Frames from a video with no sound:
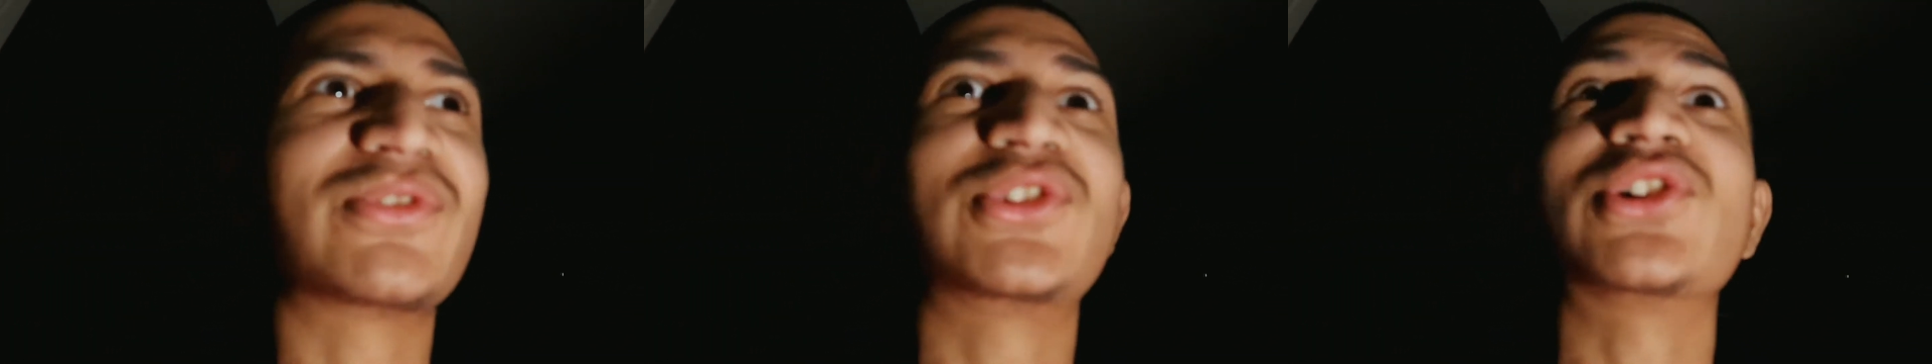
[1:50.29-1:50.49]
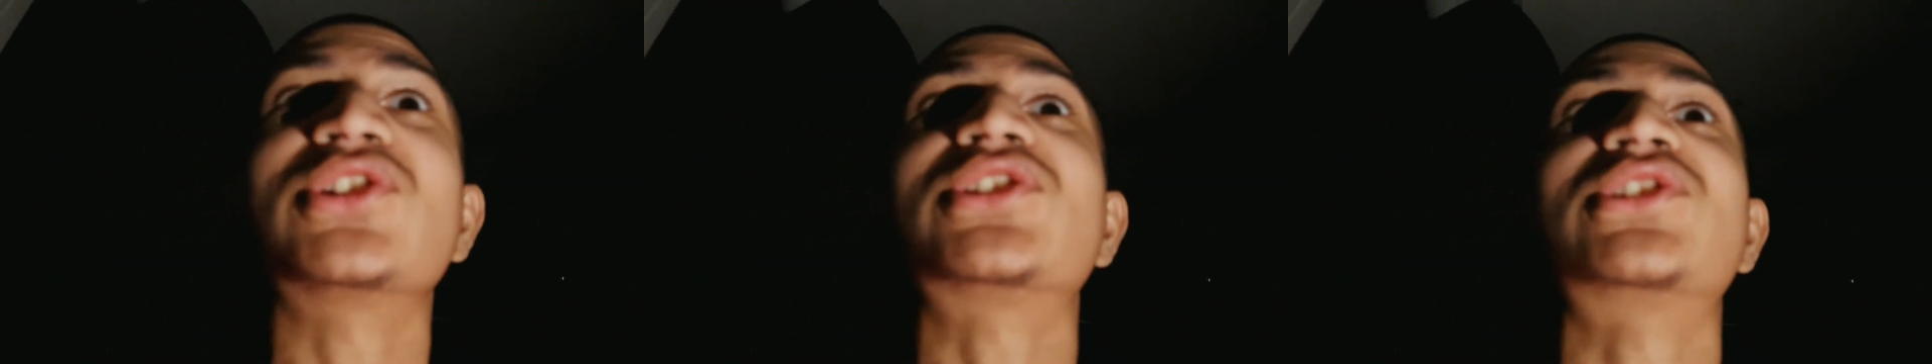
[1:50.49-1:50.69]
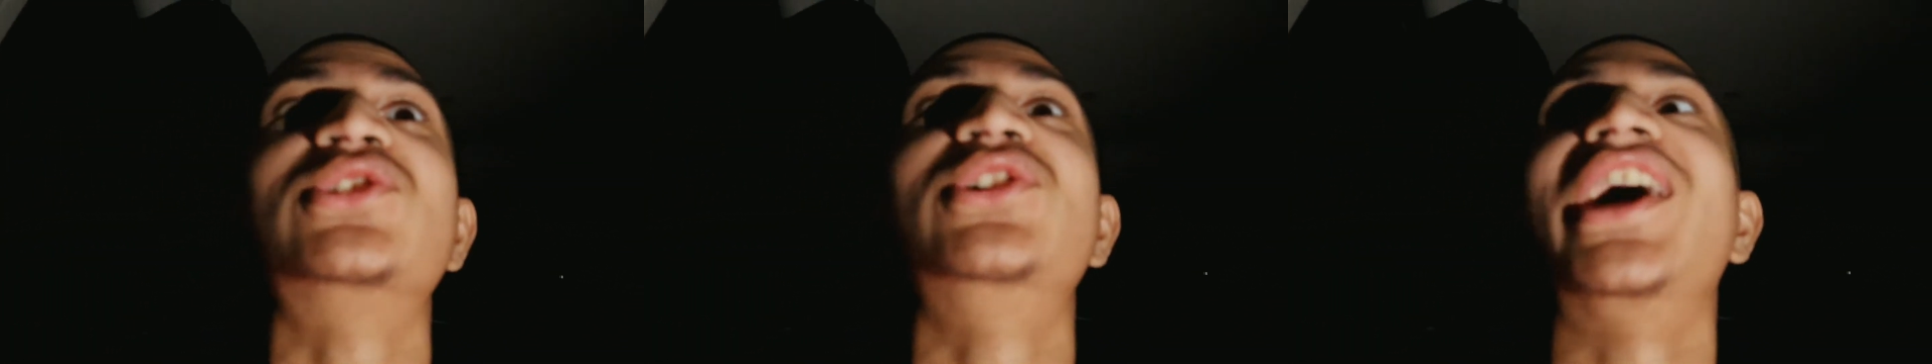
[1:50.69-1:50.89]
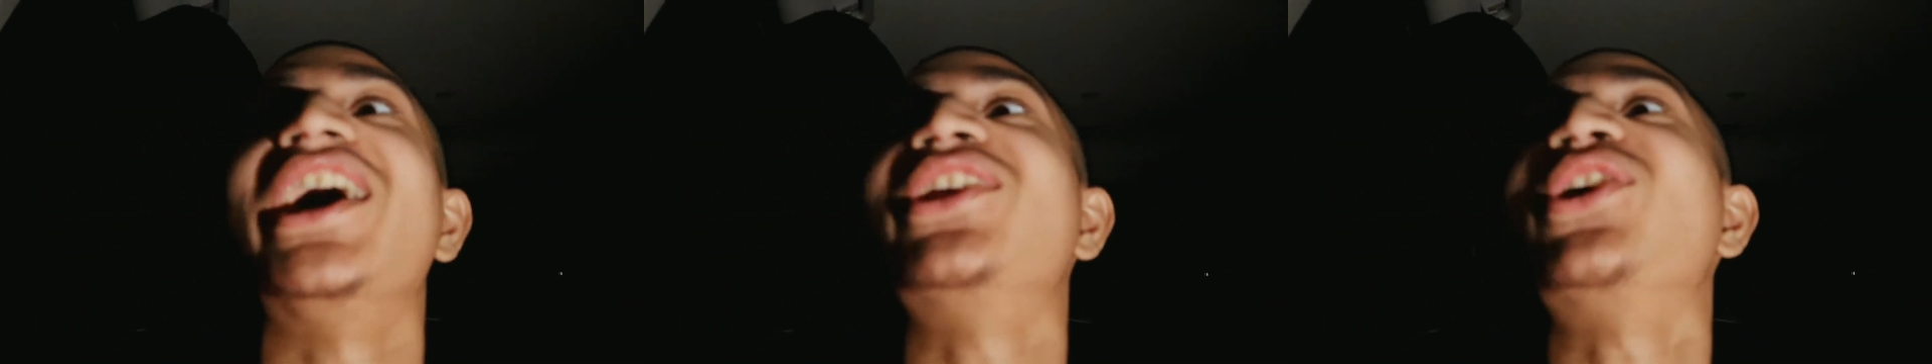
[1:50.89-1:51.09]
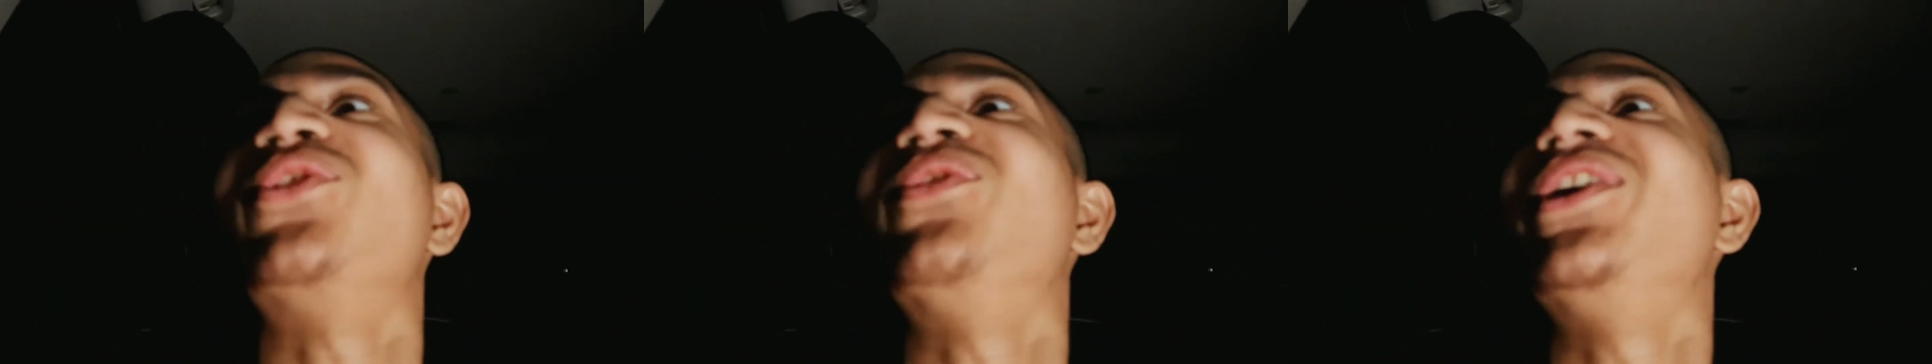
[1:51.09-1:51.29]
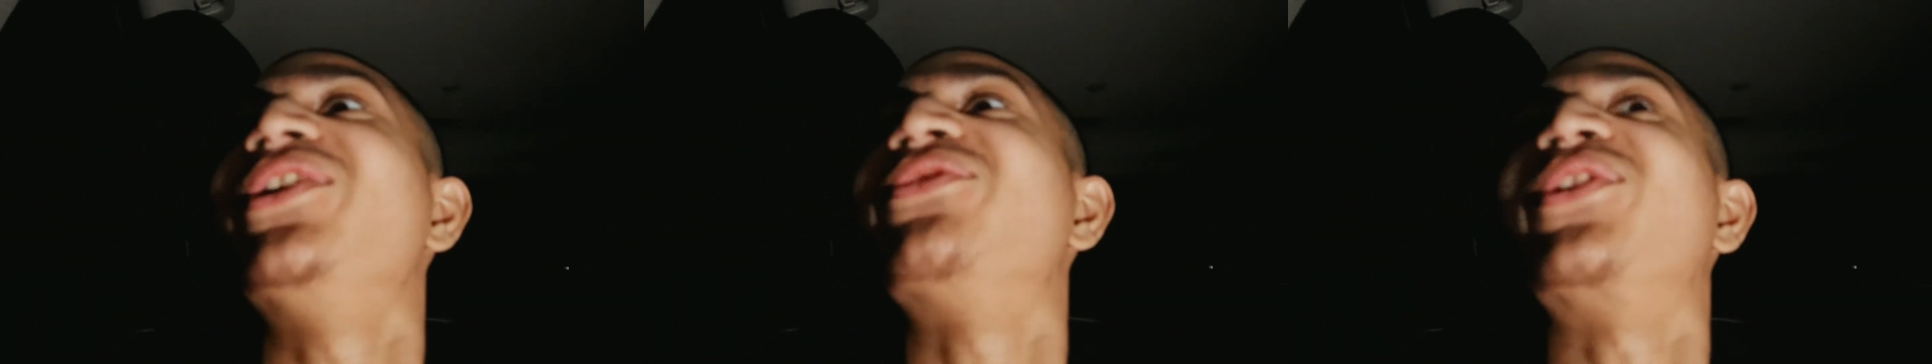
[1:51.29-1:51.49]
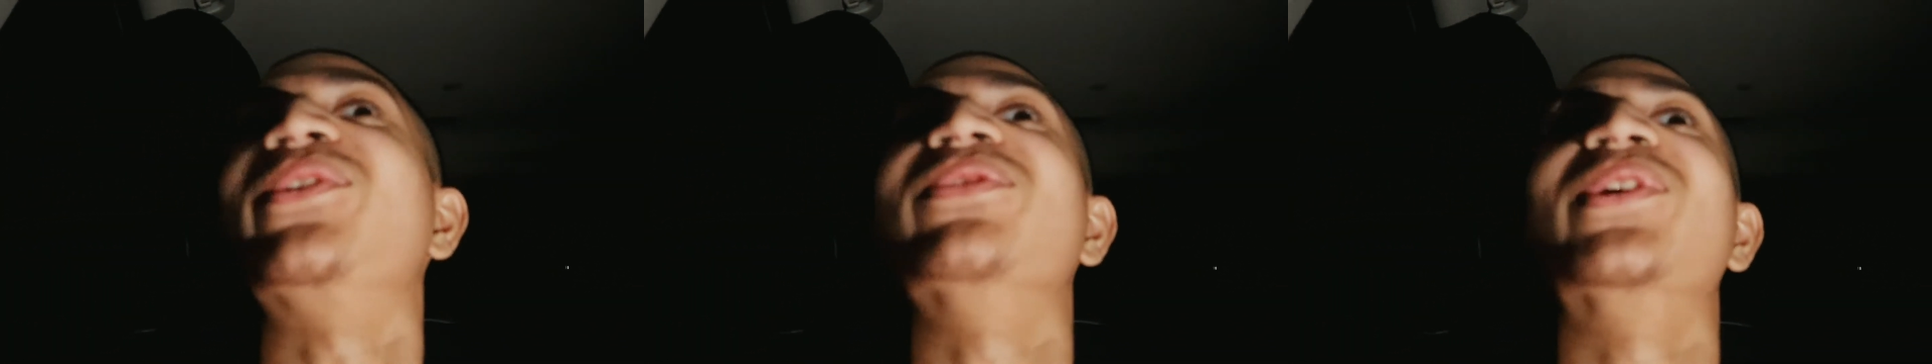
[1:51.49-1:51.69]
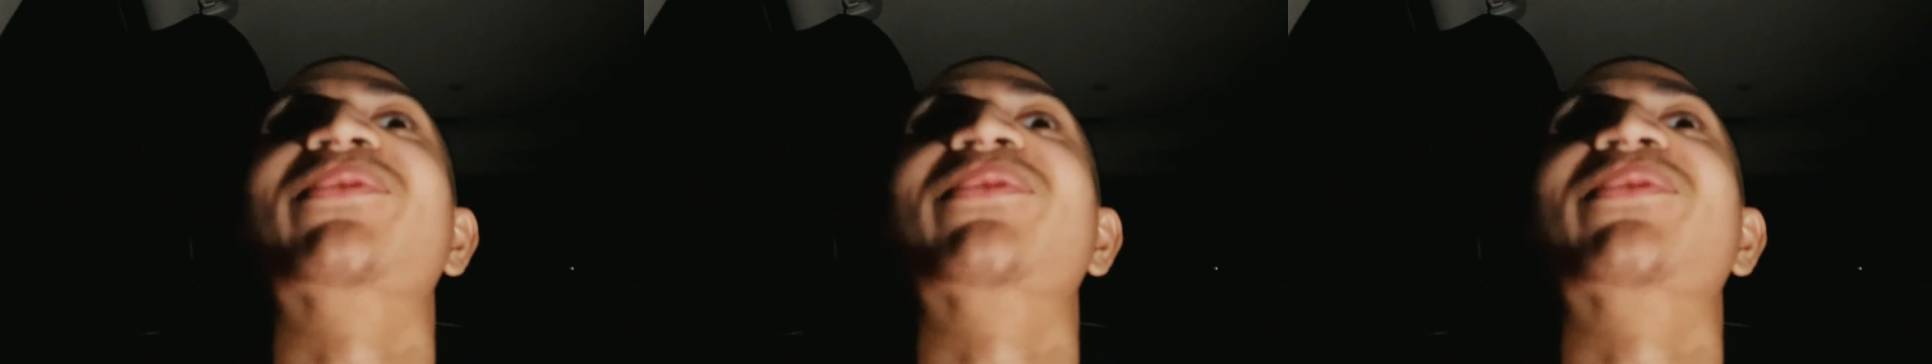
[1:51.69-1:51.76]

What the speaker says: just got away from